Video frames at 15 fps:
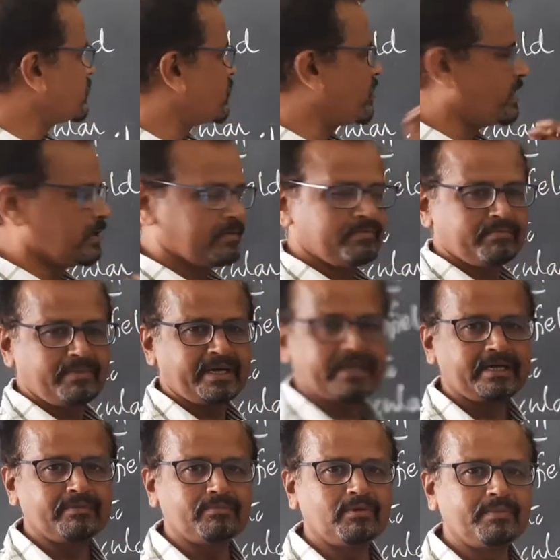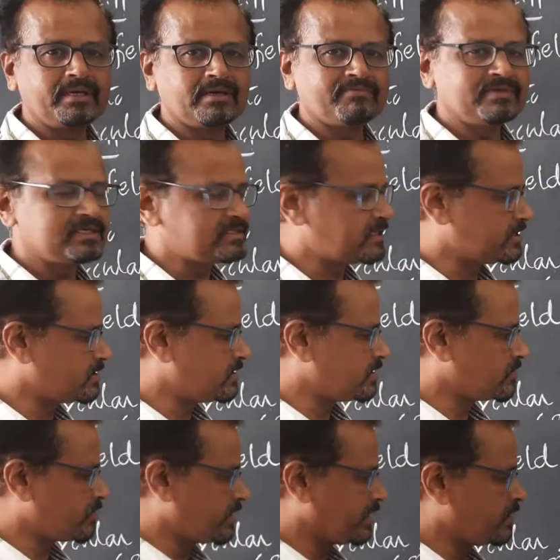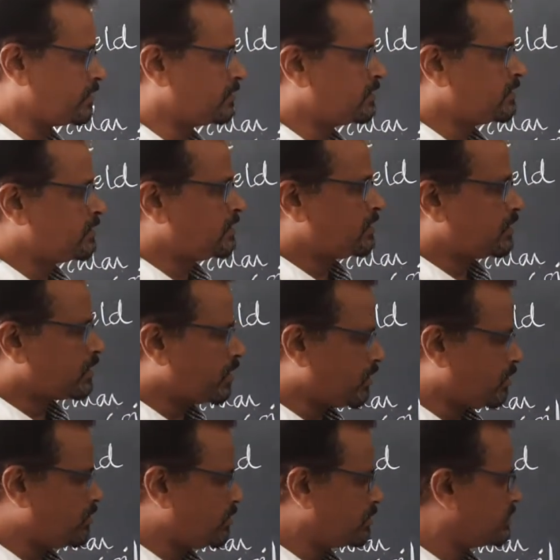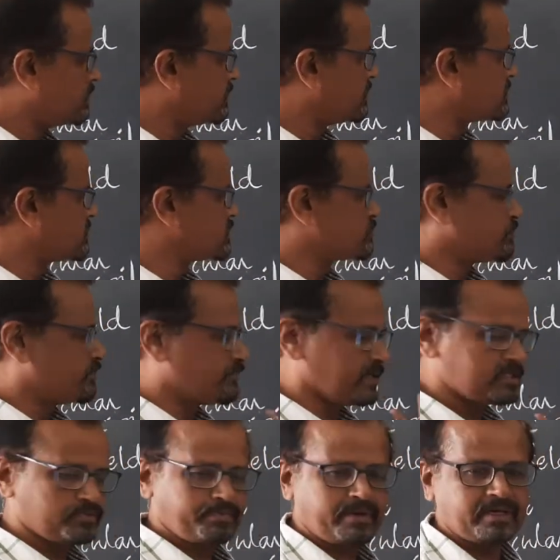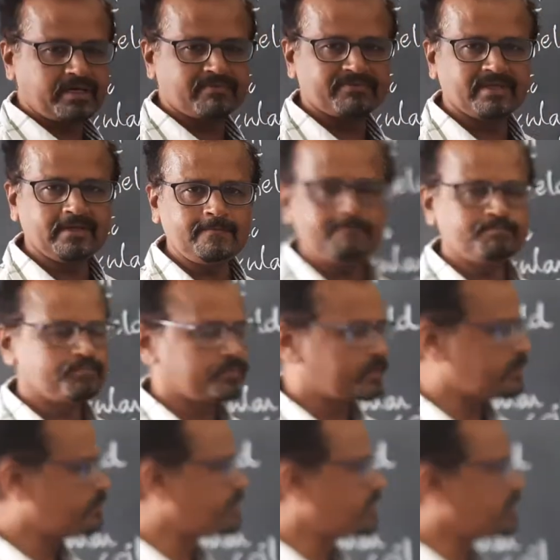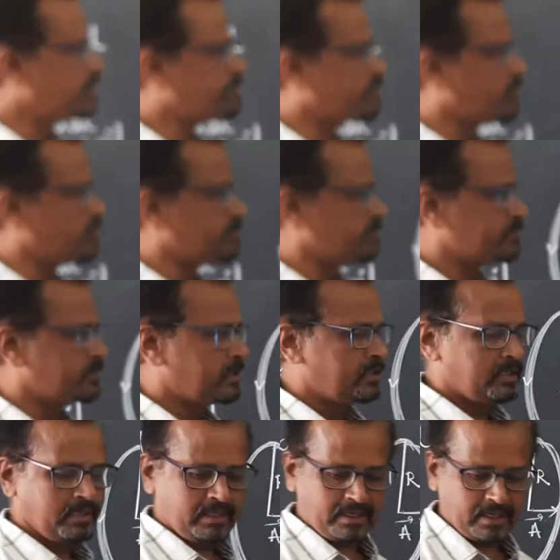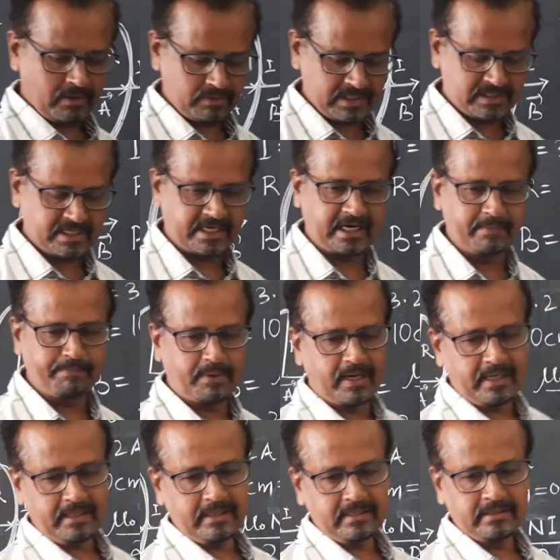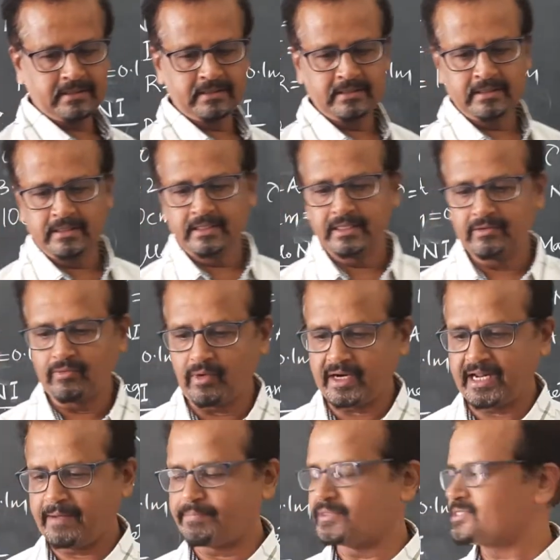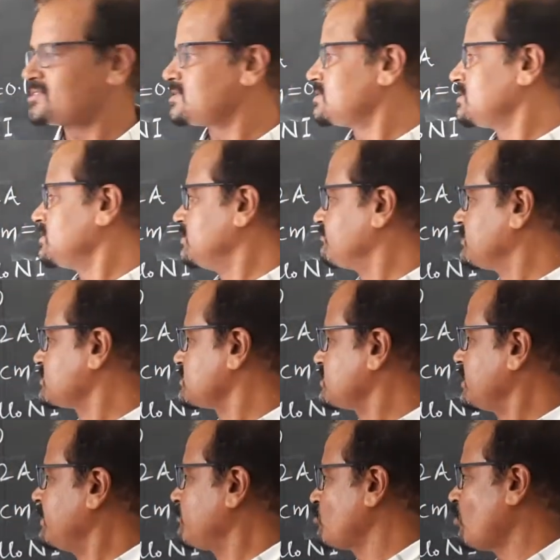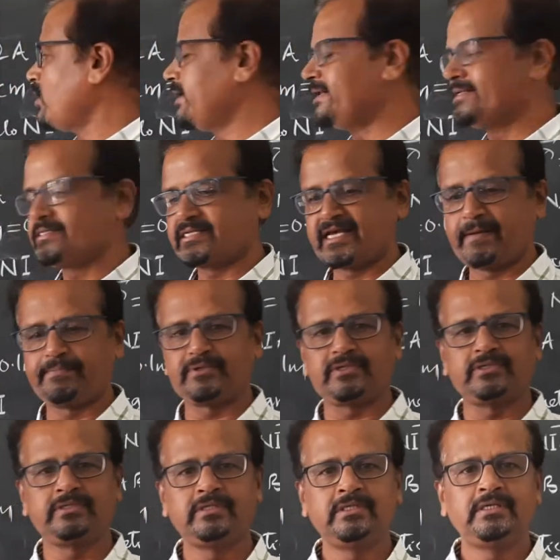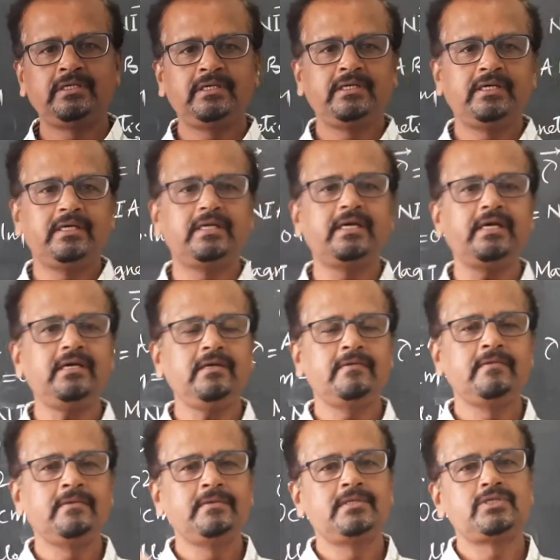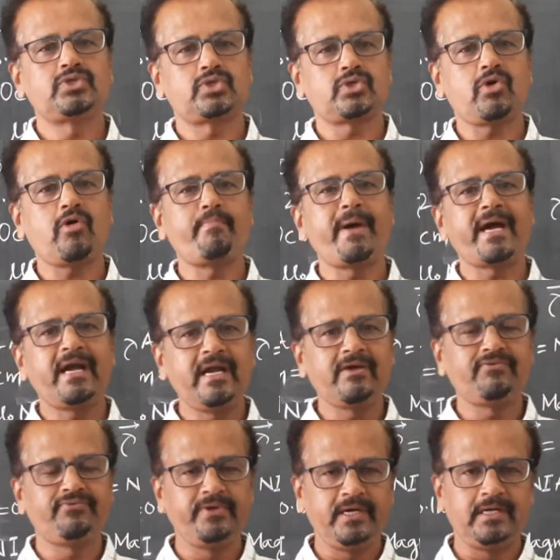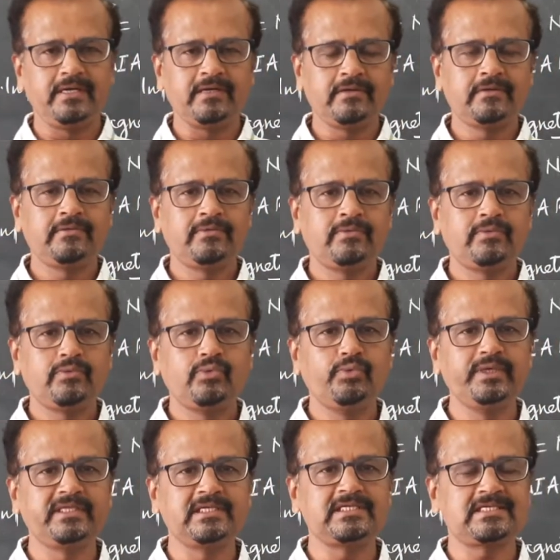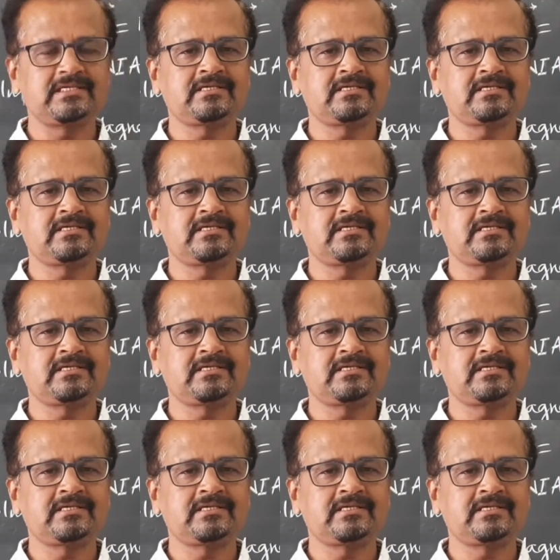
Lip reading: coil, magnetic moment of the circular coil. Now, this is first part of the numerical problem. Now, the second part, what happens if the same coil is kept in a strong magnetic field with its